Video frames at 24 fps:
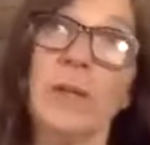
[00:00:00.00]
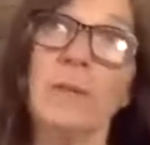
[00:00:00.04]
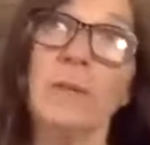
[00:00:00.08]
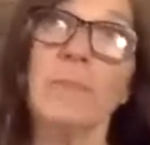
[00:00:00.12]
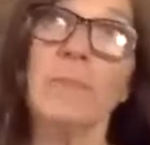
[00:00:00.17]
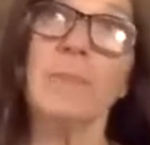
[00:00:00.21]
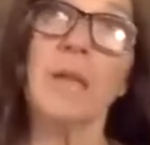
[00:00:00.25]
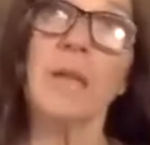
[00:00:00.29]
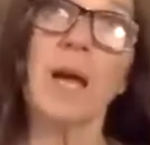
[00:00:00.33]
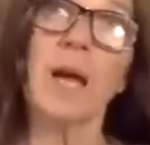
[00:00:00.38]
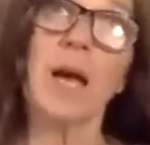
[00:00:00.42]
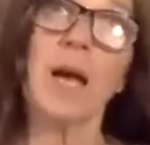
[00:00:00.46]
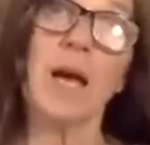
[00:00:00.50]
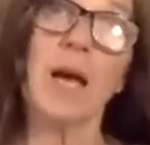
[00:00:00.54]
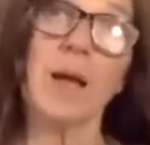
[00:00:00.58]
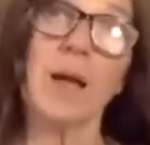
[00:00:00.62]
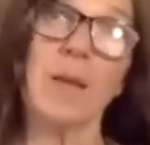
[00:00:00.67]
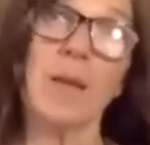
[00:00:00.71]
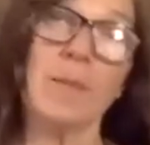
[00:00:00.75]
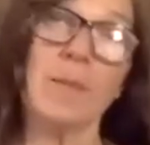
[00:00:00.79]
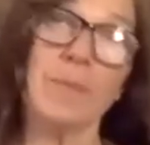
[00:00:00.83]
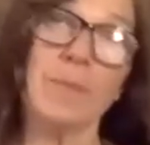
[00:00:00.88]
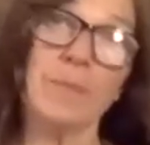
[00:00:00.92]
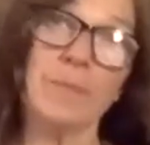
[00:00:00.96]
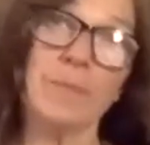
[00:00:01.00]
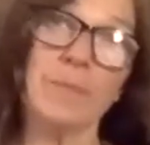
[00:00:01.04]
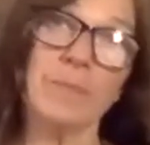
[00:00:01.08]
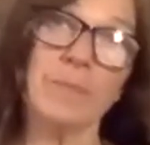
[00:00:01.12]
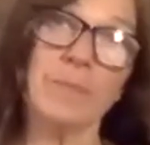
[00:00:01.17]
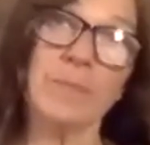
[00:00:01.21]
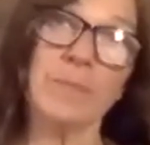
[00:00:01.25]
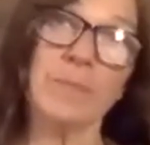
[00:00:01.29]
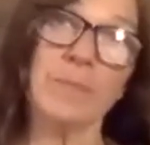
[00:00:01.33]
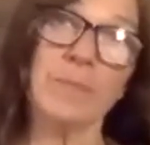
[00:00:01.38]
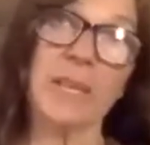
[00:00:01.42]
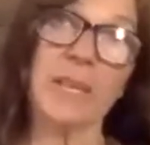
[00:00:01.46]

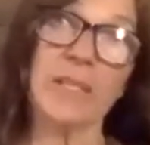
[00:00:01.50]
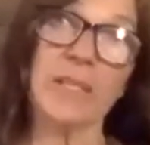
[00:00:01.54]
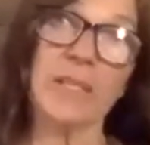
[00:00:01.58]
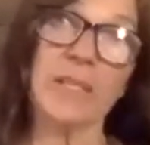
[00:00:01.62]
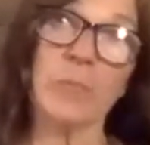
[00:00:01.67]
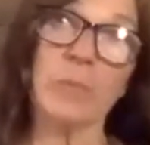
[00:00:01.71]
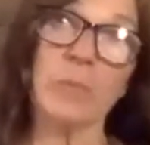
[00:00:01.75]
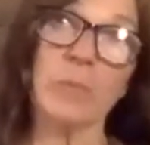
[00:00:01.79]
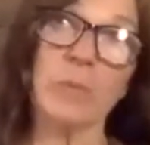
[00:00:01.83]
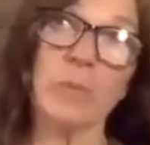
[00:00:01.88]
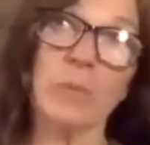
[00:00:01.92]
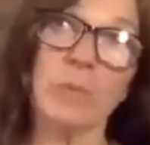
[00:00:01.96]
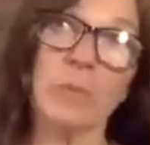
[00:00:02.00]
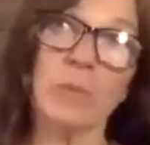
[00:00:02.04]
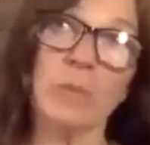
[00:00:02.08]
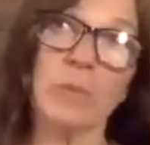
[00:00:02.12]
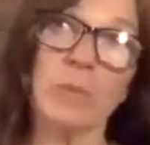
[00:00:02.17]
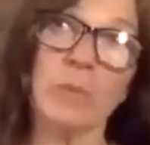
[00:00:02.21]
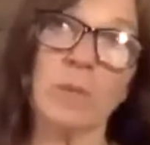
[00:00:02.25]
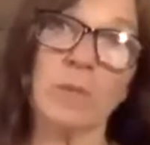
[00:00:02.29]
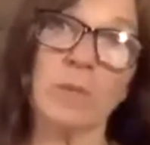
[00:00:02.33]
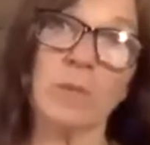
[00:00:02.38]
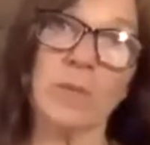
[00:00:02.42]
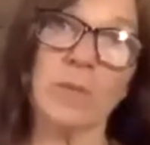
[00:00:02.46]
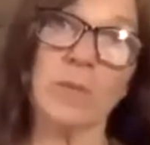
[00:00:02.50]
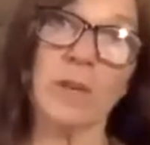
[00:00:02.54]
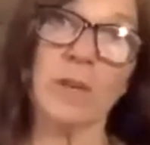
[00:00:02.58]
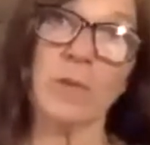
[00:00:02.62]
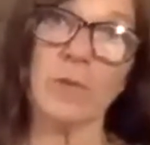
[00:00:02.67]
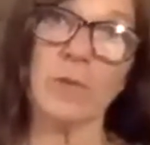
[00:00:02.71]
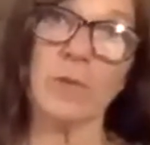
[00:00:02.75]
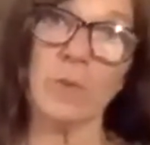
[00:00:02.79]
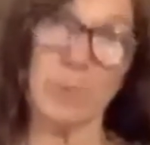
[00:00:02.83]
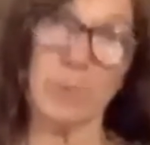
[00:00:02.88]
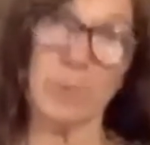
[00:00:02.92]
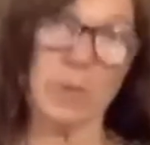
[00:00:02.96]
that's what we want to be
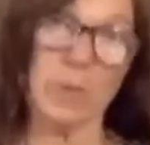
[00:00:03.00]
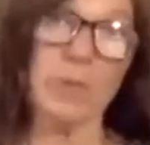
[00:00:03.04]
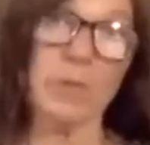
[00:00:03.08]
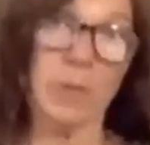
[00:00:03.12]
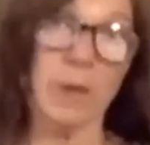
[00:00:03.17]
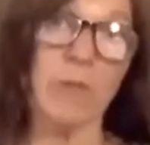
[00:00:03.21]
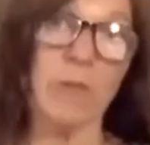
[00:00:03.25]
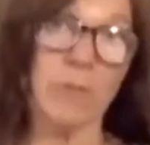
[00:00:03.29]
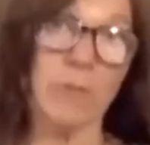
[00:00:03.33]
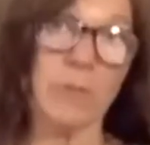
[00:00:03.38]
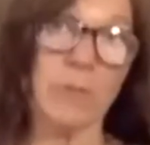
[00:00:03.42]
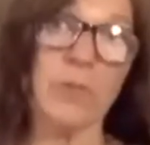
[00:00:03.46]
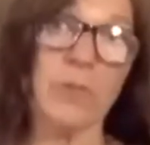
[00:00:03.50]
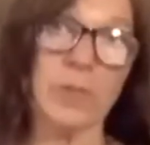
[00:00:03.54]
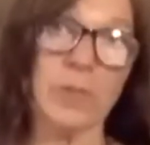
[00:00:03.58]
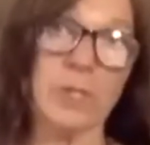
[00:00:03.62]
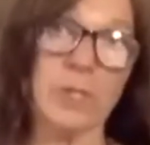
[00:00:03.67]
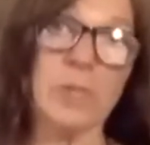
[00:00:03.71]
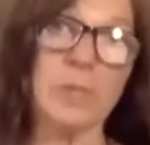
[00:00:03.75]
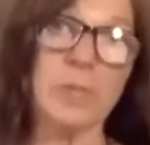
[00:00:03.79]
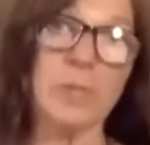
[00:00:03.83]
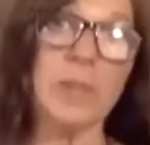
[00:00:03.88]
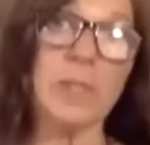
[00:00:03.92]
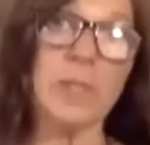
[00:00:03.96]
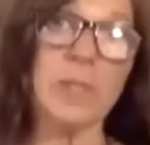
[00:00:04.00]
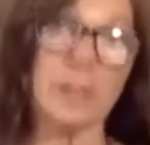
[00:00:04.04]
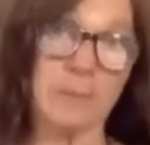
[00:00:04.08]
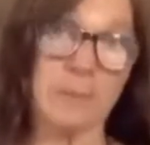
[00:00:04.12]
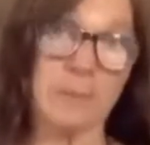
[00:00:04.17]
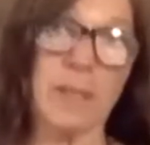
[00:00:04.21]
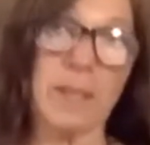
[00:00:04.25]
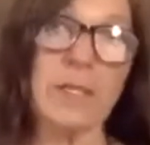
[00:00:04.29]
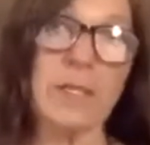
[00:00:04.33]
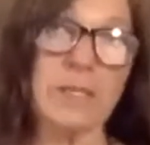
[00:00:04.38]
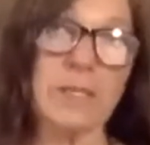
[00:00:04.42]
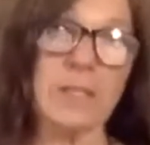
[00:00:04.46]
careful of with the spleen,
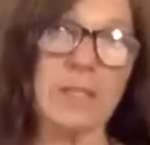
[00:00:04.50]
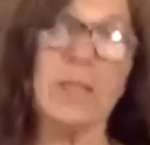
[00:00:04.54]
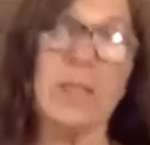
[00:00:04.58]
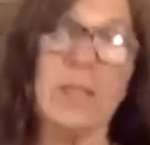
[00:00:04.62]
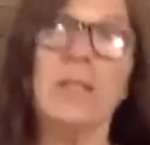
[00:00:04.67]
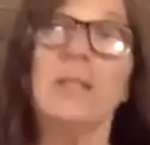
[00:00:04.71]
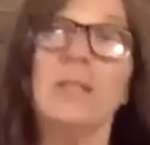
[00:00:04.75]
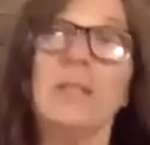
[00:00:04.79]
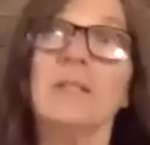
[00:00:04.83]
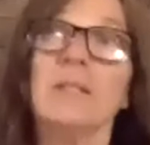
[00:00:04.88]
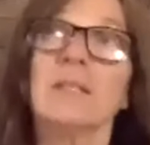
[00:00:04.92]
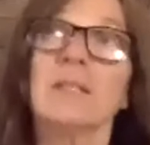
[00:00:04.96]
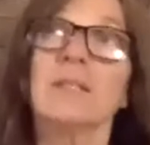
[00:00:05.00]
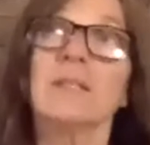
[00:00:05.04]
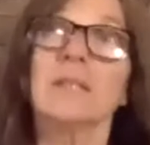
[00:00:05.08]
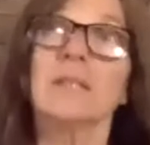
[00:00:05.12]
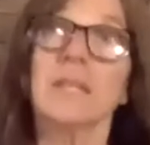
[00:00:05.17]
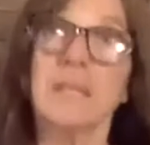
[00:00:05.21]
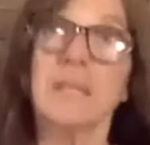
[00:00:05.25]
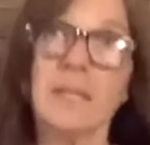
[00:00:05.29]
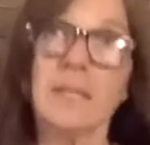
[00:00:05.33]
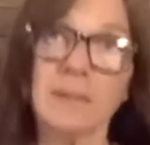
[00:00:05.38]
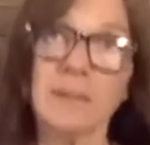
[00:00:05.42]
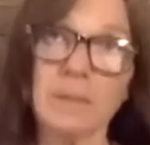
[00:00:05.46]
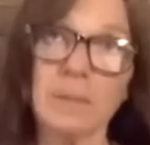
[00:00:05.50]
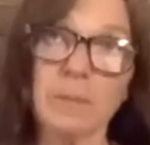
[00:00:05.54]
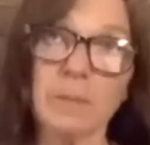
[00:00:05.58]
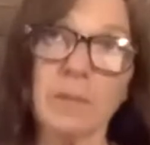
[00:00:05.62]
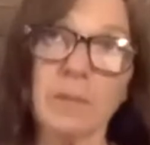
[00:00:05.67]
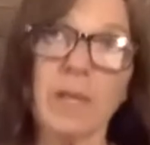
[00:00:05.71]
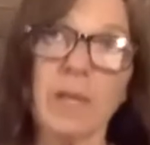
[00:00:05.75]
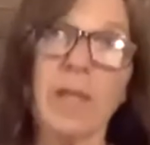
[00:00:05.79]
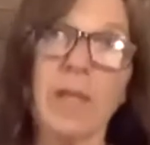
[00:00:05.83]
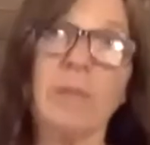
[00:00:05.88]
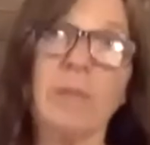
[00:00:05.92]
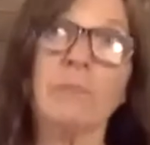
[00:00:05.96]
right? Is cleaning the
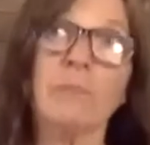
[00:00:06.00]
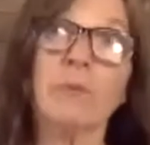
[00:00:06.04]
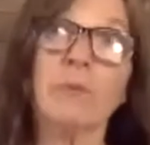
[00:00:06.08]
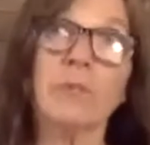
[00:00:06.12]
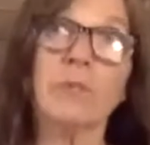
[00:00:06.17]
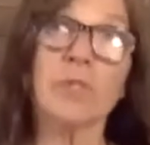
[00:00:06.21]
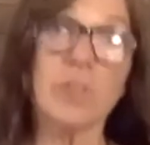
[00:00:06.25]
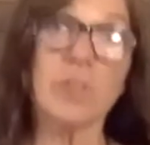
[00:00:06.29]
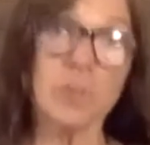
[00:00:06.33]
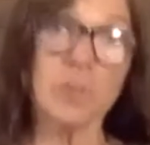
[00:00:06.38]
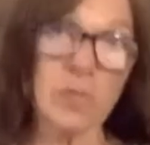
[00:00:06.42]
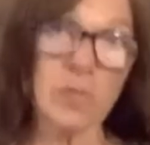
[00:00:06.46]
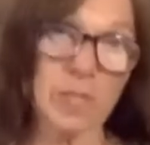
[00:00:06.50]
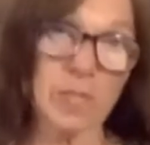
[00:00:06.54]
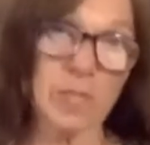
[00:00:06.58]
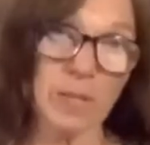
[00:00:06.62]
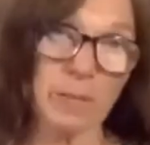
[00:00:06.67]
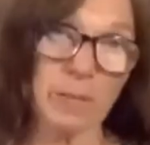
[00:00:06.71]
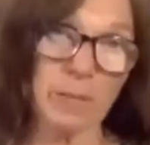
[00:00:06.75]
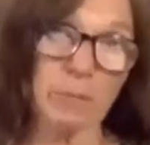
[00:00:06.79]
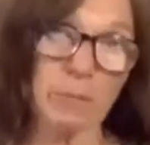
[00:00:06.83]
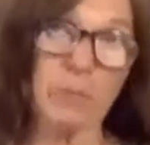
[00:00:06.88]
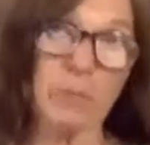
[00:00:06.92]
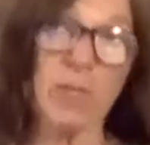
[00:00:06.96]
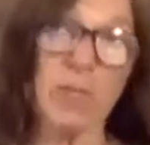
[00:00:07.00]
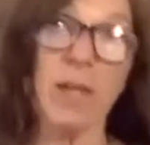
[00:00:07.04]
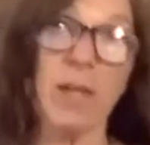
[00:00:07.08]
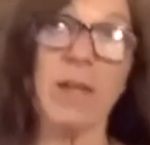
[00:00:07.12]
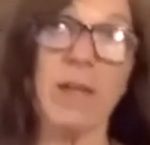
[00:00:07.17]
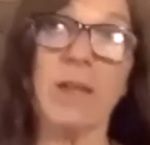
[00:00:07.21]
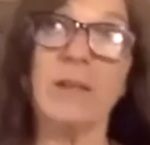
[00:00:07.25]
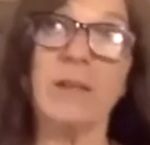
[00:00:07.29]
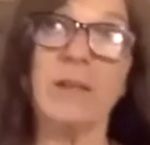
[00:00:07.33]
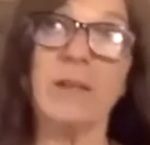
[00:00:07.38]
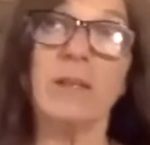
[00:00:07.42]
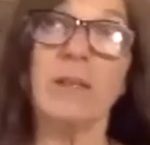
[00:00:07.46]
blood, producing blood.